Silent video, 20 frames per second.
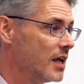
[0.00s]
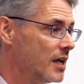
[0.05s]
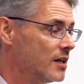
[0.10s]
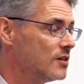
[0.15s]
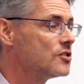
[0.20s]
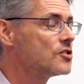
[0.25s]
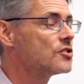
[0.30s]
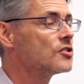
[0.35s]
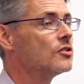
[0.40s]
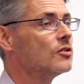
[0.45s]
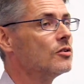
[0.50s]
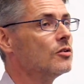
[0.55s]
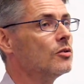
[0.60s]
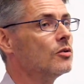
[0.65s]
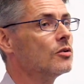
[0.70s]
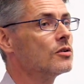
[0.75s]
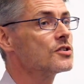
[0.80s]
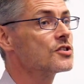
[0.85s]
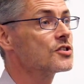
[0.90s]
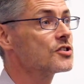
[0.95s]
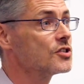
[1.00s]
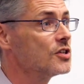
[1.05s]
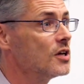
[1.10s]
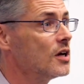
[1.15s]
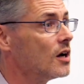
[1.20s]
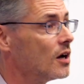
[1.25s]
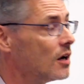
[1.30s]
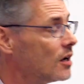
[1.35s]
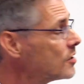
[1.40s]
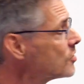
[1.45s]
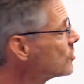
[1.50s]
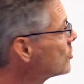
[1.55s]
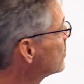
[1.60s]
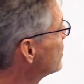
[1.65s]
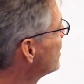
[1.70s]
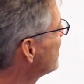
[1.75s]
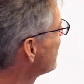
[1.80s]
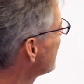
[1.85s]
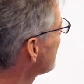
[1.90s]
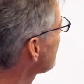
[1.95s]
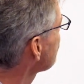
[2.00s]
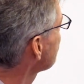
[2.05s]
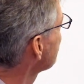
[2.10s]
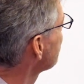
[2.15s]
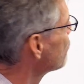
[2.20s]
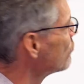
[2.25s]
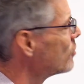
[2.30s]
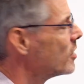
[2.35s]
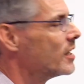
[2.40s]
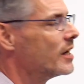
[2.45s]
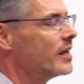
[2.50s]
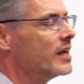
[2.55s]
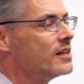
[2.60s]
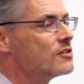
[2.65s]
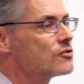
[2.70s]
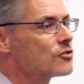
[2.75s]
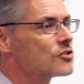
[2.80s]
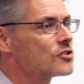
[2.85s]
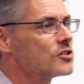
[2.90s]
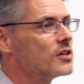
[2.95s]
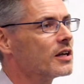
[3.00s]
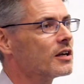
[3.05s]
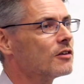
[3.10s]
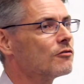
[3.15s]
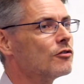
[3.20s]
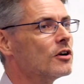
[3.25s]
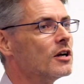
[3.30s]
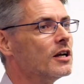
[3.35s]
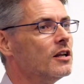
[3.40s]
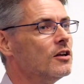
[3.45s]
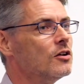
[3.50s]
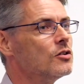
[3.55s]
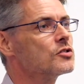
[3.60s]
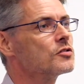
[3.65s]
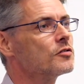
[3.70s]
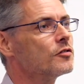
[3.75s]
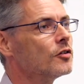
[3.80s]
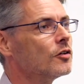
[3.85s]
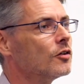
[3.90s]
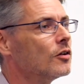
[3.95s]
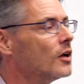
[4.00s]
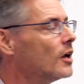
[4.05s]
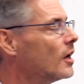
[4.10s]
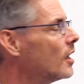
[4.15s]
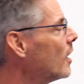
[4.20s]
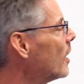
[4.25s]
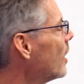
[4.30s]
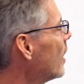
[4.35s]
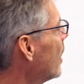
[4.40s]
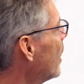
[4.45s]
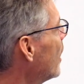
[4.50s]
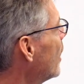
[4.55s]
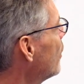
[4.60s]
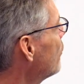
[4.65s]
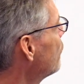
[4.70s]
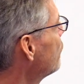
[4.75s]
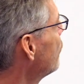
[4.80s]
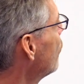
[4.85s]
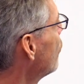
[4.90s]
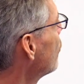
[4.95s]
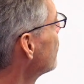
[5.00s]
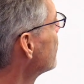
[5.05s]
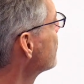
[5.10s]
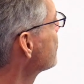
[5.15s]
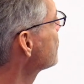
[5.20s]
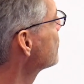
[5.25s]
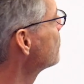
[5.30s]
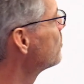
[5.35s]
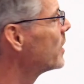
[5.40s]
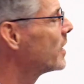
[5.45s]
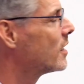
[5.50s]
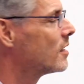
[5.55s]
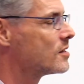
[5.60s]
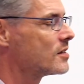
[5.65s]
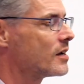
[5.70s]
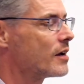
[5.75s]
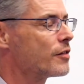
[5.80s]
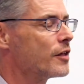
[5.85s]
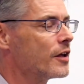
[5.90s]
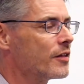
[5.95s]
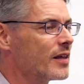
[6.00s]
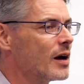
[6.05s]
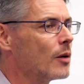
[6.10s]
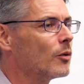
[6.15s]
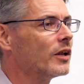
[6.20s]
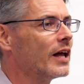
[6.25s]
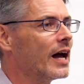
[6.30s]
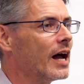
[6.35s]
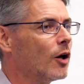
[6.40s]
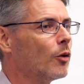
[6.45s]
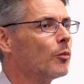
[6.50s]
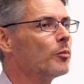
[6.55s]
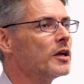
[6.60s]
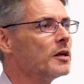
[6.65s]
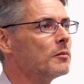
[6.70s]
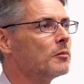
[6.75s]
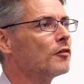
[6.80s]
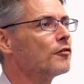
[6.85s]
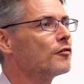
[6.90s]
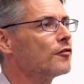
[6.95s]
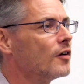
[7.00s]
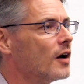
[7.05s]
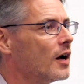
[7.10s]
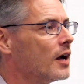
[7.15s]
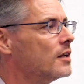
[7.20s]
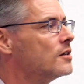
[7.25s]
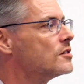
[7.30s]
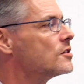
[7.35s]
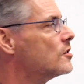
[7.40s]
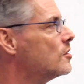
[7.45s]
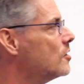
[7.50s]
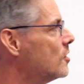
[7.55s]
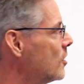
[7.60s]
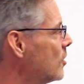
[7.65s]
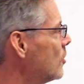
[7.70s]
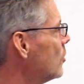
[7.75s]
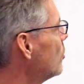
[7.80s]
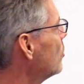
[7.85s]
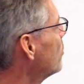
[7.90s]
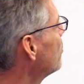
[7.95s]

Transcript: into search is actually really interesting and really useful for us, because I think that will help people find new